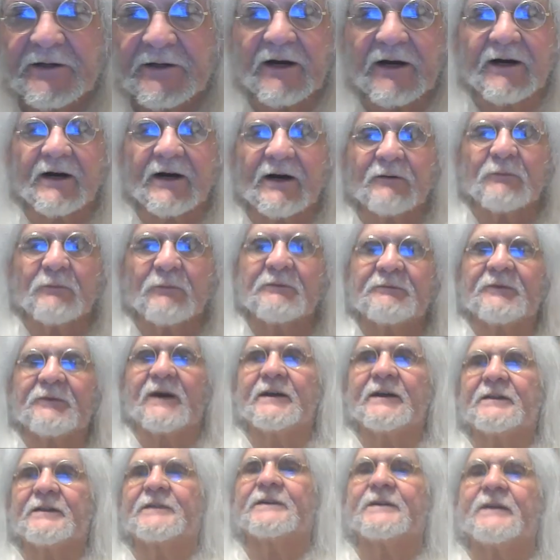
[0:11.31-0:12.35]
Uh, we
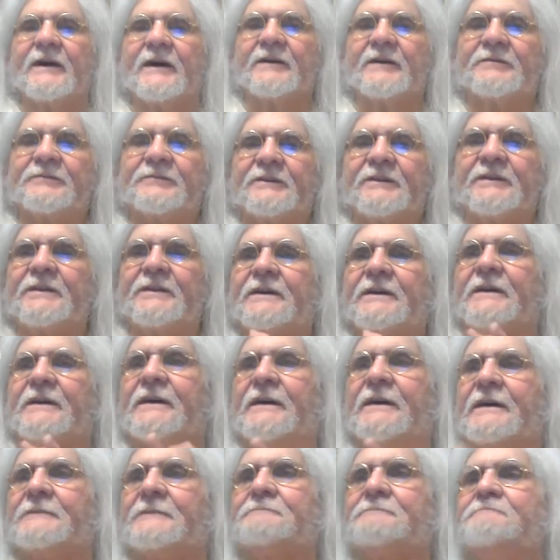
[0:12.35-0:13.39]
finally got the
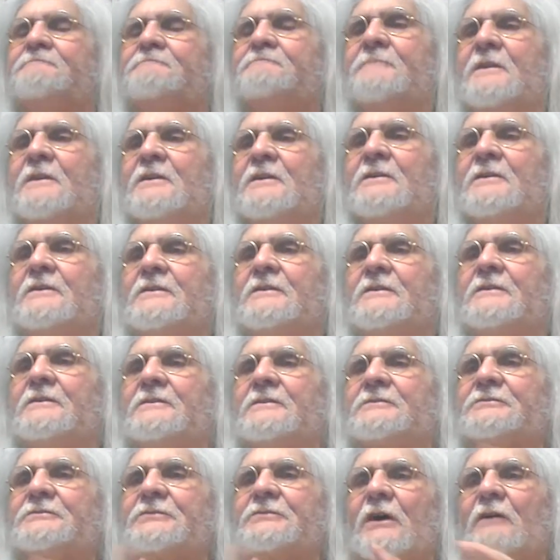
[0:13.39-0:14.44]
uh,
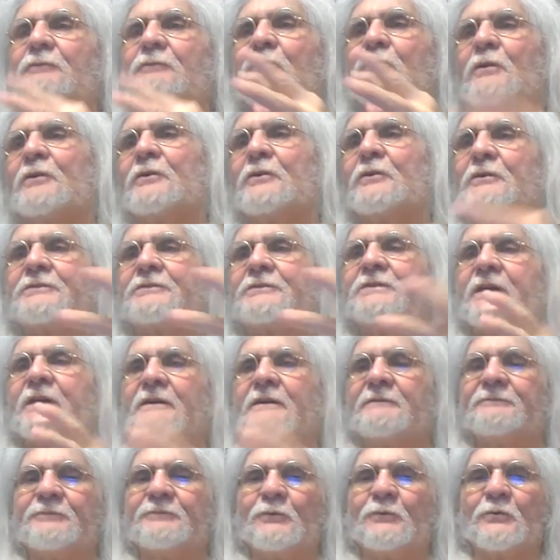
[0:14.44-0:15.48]
software hooked up
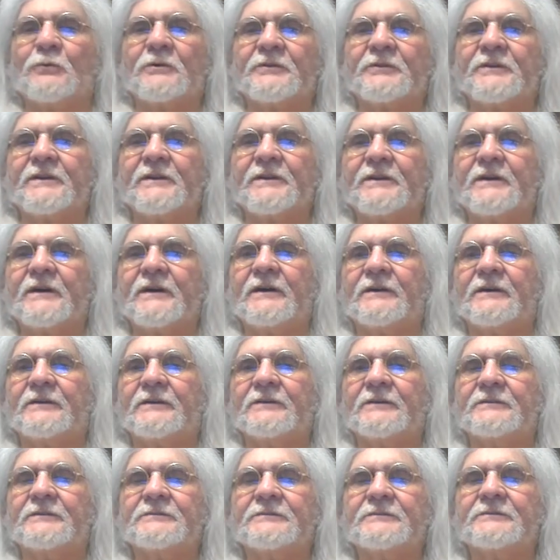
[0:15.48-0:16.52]
for the
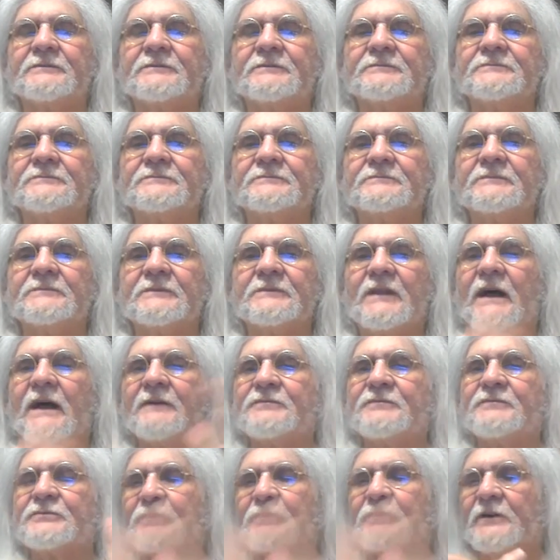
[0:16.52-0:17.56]
uh, live
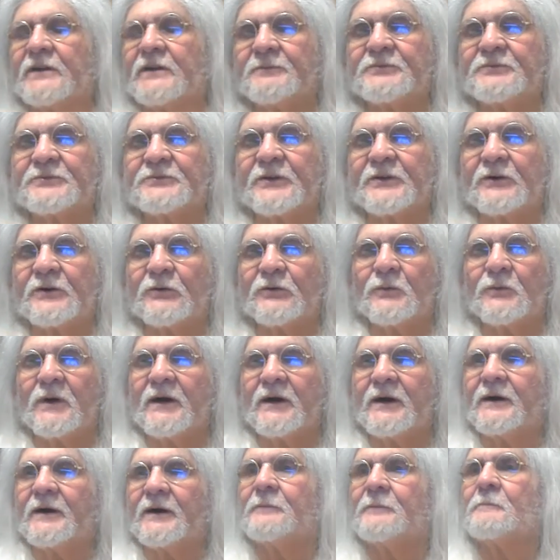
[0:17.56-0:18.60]
stream. So
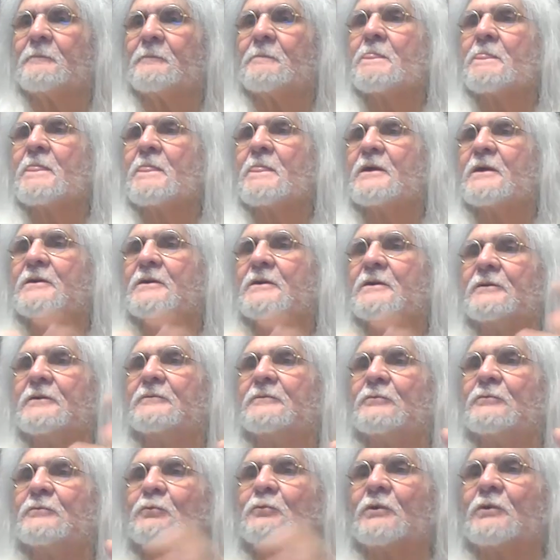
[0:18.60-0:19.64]
uh,
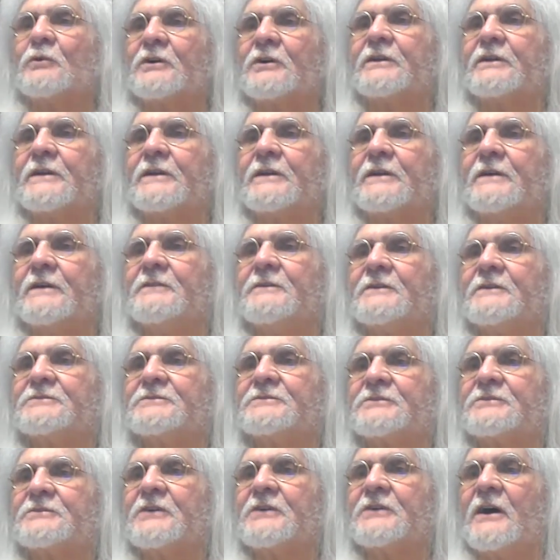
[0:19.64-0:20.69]
we're going to give this a
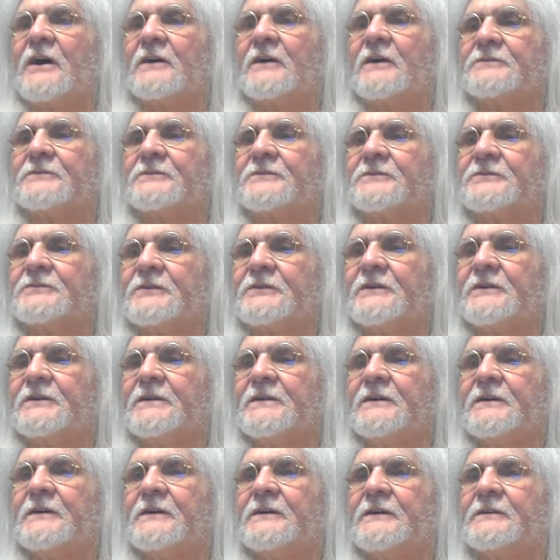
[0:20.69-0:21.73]
shot and see
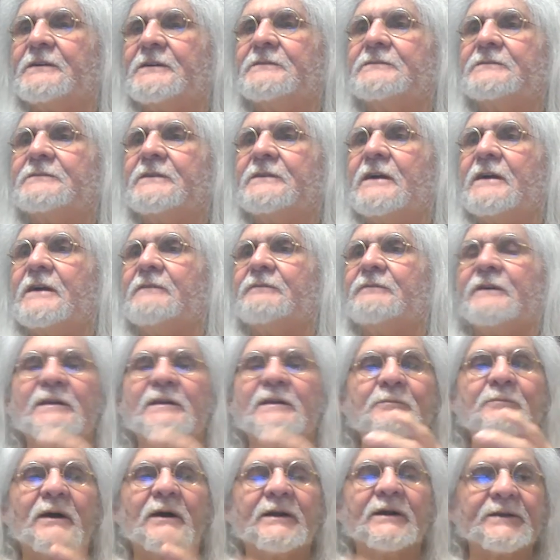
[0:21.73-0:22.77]
uh, if
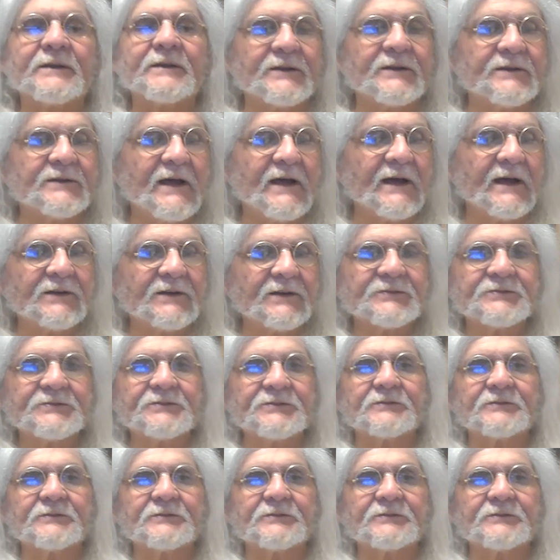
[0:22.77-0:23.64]
anybody connects.